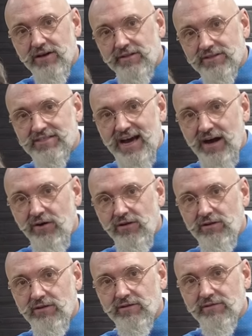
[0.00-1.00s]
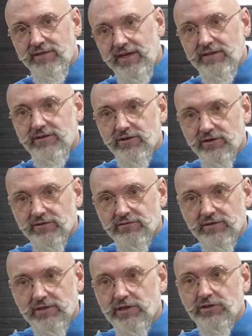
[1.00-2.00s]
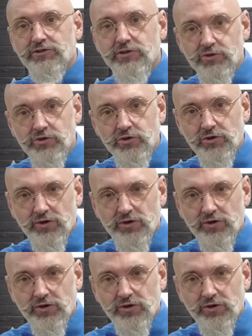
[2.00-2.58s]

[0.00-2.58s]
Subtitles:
on the towel, then you're a little too soon,